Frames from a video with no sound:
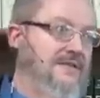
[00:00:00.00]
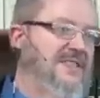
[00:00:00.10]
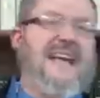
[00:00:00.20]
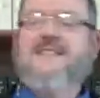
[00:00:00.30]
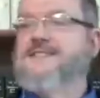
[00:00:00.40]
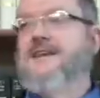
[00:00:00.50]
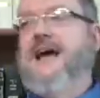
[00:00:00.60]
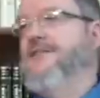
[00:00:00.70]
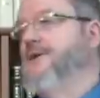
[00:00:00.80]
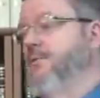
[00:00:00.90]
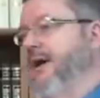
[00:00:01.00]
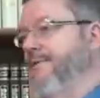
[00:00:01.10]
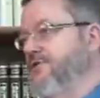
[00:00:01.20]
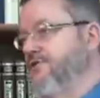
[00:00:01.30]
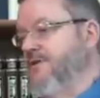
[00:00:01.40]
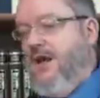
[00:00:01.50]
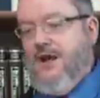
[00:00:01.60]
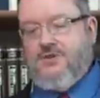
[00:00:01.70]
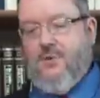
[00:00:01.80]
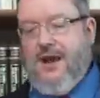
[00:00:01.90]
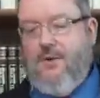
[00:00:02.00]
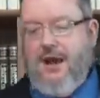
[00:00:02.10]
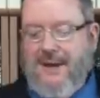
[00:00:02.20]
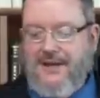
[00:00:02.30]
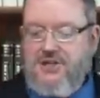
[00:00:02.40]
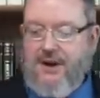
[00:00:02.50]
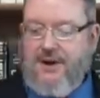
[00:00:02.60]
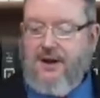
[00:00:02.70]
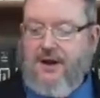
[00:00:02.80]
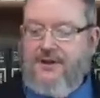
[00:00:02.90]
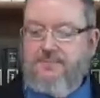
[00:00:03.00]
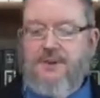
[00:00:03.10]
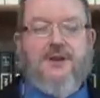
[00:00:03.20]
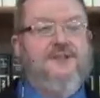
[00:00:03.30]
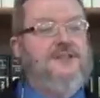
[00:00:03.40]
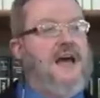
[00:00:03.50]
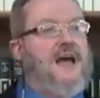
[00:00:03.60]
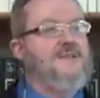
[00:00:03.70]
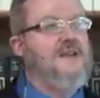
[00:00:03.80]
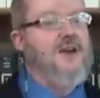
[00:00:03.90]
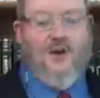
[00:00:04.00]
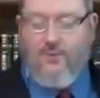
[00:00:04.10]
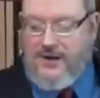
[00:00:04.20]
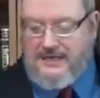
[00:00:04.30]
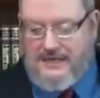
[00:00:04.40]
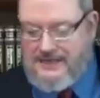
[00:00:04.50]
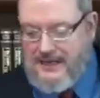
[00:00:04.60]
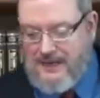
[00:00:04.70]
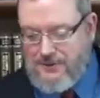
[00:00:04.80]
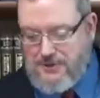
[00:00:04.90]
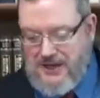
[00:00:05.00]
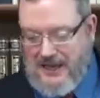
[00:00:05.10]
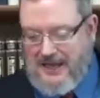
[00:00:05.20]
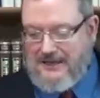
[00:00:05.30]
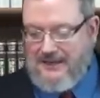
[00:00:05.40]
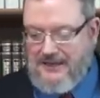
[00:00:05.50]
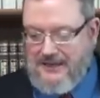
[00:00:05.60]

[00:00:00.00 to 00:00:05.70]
That's the God that we have to serve. So, why, why am I sharing all this? Because, guys, we need to understand